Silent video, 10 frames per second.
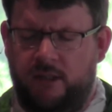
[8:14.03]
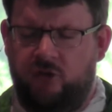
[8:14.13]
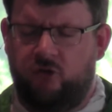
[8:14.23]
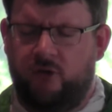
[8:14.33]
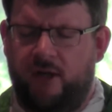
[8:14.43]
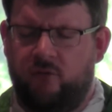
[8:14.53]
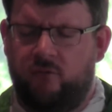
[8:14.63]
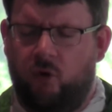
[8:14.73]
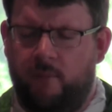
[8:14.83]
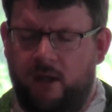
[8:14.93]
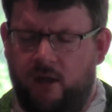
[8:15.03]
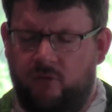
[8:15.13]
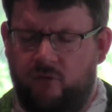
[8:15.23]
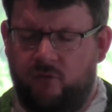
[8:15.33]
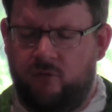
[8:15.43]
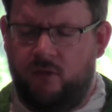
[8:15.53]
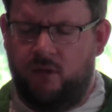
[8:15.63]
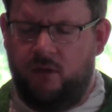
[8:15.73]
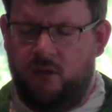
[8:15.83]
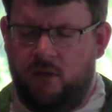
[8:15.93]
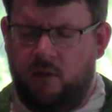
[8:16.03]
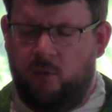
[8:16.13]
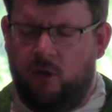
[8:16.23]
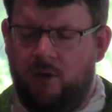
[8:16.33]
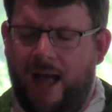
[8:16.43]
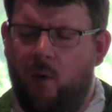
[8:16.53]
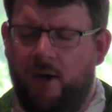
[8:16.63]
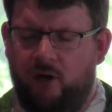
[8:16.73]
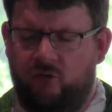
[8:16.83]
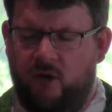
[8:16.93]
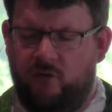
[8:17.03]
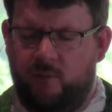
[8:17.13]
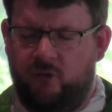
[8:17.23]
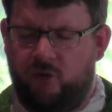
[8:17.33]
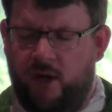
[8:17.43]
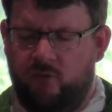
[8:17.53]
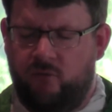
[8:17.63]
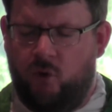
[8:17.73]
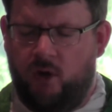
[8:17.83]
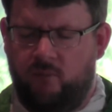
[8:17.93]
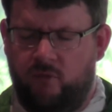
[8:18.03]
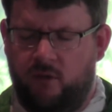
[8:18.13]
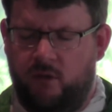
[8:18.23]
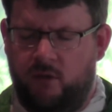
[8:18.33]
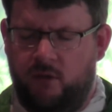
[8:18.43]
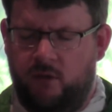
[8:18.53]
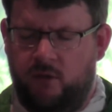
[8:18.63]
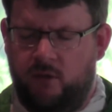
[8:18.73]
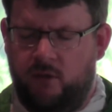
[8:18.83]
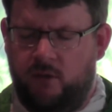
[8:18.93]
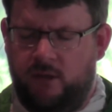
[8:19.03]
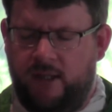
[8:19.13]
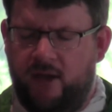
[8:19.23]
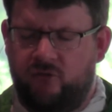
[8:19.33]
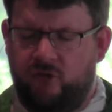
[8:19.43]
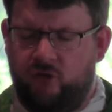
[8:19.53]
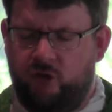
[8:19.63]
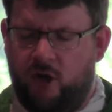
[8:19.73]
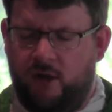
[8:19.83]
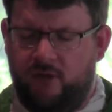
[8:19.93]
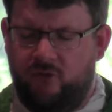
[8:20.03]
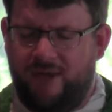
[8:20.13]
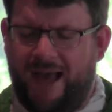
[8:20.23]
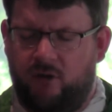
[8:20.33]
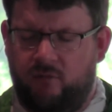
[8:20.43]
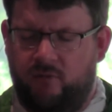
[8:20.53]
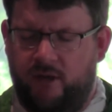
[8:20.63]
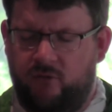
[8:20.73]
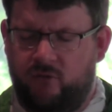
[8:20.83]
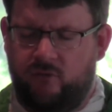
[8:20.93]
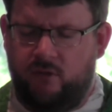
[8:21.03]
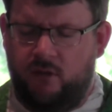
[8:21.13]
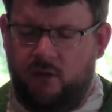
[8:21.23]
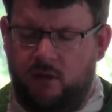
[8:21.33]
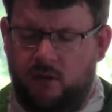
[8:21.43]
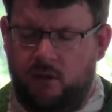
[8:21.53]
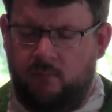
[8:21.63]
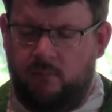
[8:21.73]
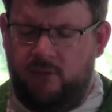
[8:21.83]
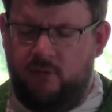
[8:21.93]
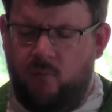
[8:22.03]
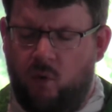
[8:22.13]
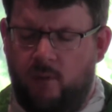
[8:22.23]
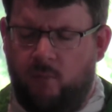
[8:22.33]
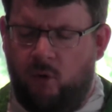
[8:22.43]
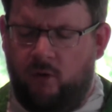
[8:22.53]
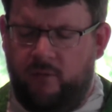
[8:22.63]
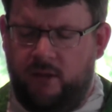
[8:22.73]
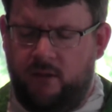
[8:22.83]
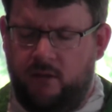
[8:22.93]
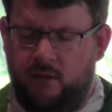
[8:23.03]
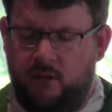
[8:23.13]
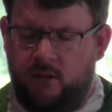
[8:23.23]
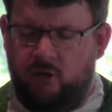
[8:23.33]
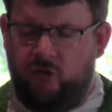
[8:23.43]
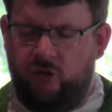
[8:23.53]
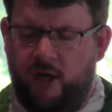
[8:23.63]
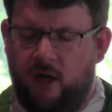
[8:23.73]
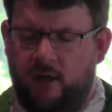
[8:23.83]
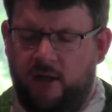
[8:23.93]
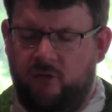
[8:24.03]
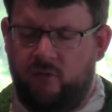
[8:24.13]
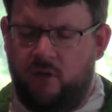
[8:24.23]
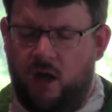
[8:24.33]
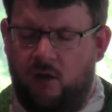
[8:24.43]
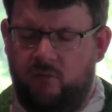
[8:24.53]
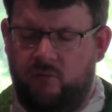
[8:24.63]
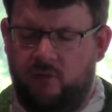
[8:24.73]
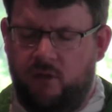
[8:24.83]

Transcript: He's transforming us, and we're allowing ourselves to be transformed. Yes, to share in his sacrifice, but even more importantly, to share in his love